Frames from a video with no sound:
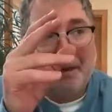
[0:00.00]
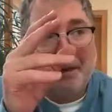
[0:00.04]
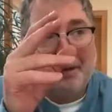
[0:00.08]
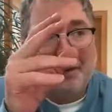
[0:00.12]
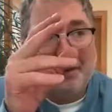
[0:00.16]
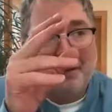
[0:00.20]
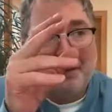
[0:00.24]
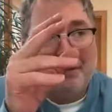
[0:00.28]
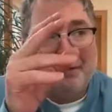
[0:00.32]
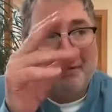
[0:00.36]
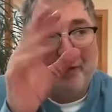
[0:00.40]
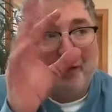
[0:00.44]

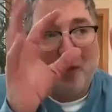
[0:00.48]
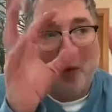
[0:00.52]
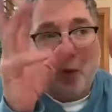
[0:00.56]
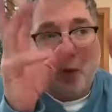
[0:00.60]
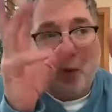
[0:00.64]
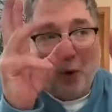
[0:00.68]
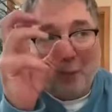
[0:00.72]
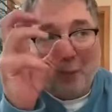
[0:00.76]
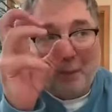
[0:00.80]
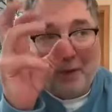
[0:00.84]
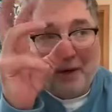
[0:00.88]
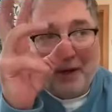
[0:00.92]

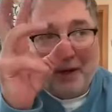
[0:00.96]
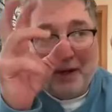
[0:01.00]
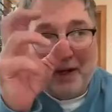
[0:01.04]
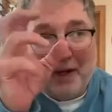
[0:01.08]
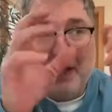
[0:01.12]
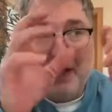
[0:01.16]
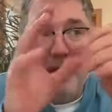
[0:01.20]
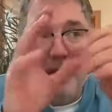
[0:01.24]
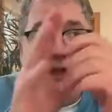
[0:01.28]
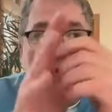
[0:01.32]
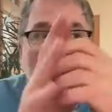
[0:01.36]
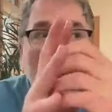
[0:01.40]

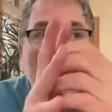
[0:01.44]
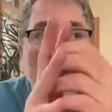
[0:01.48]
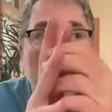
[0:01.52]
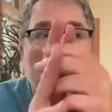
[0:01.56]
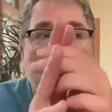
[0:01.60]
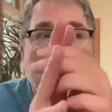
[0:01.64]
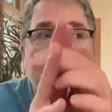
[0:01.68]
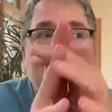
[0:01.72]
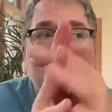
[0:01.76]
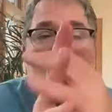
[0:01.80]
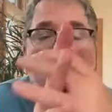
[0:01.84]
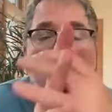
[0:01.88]
deformity
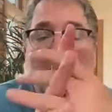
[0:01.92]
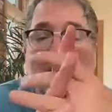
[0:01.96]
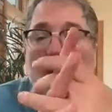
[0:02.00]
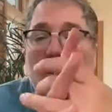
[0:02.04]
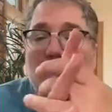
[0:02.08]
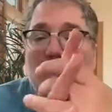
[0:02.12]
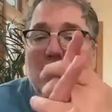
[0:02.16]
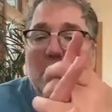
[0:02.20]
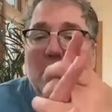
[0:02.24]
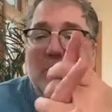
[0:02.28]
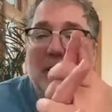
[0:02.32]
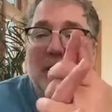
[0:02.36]

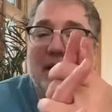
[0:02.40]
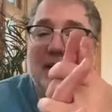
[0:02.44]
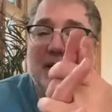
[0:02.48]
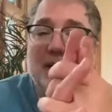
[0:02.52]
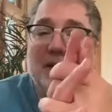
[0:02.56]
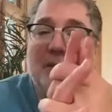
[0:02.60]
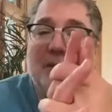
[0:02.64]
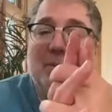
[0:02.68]
because